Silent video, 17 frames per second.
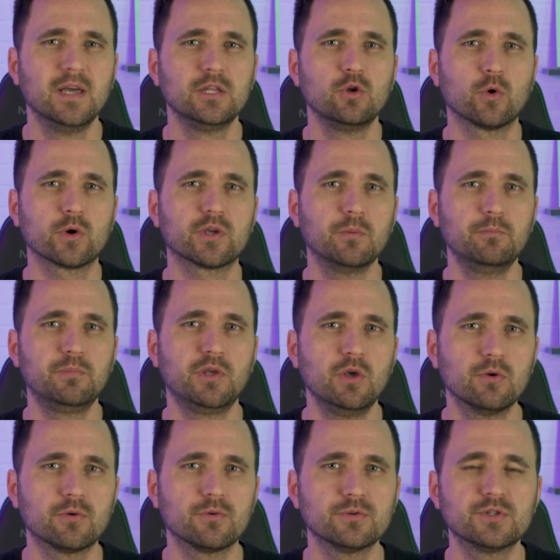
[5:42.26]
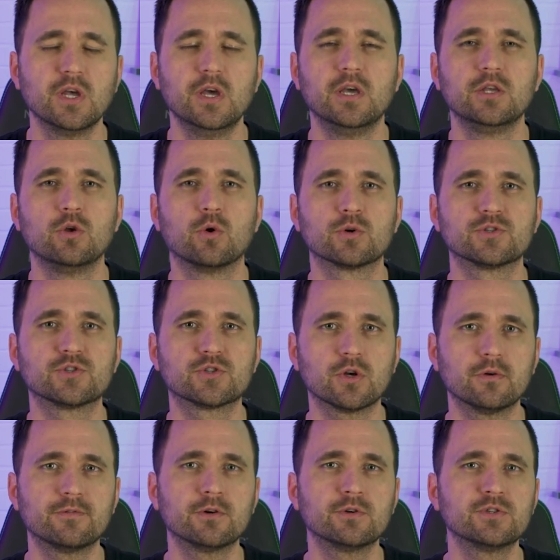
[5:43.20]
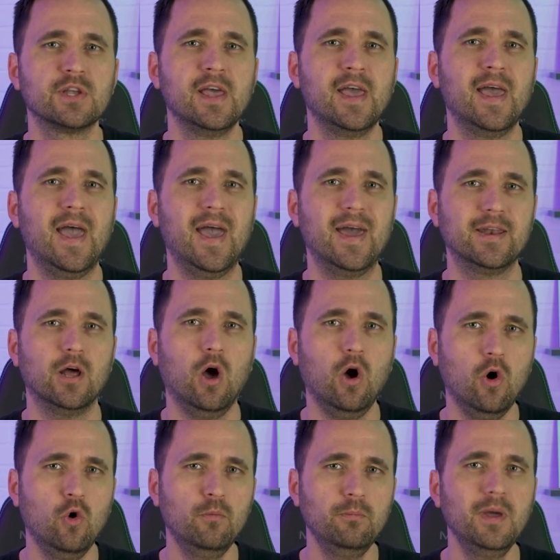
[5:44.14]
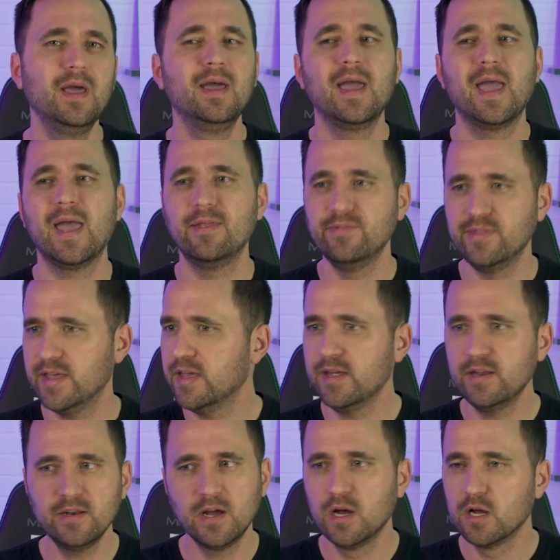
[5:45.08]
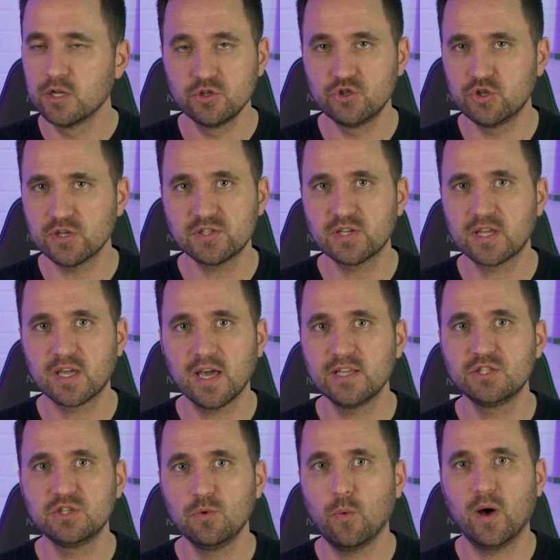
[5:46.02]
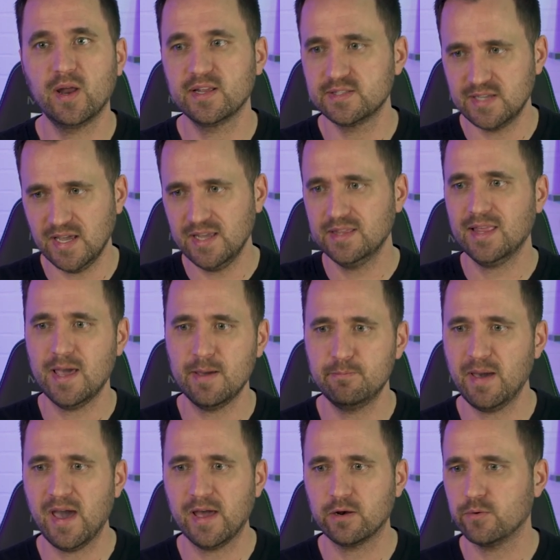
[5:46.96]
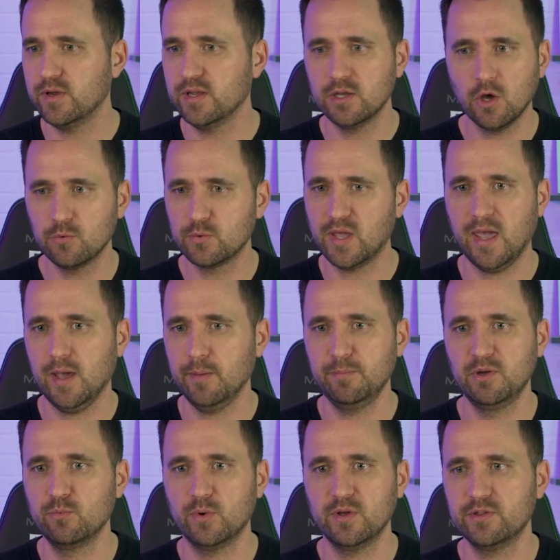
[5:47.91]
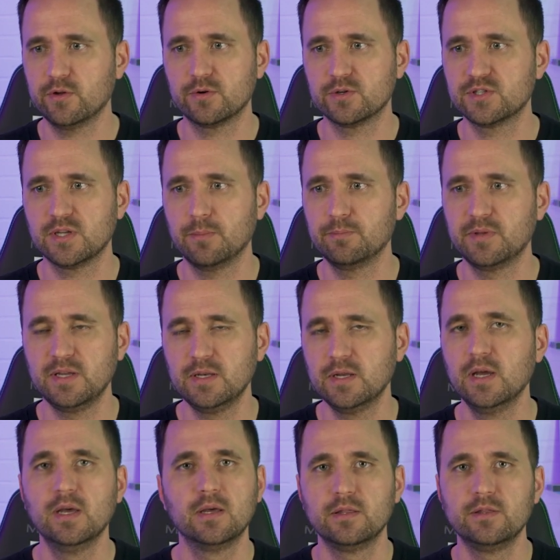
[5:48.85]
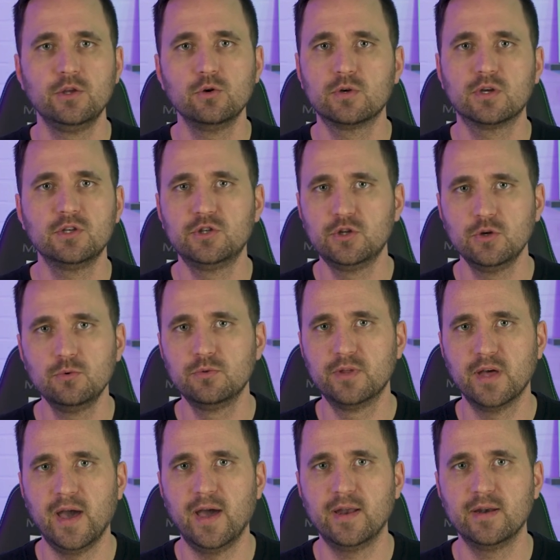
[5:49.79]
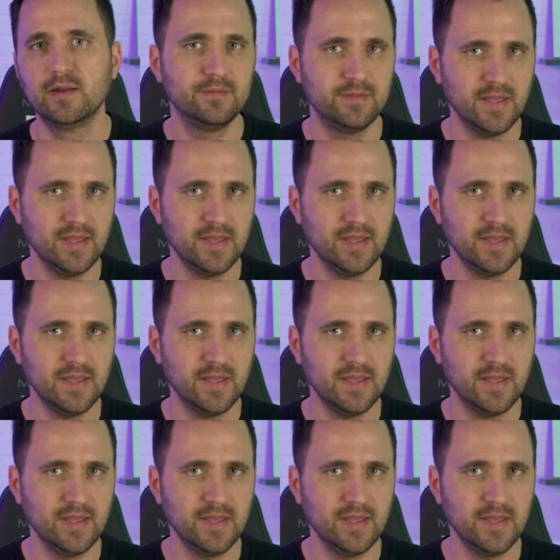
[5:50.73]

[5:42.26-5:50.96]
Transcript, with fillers: your computers, your servers at home, and then just in case you want to take that battery and go camping with it or something, you could do that?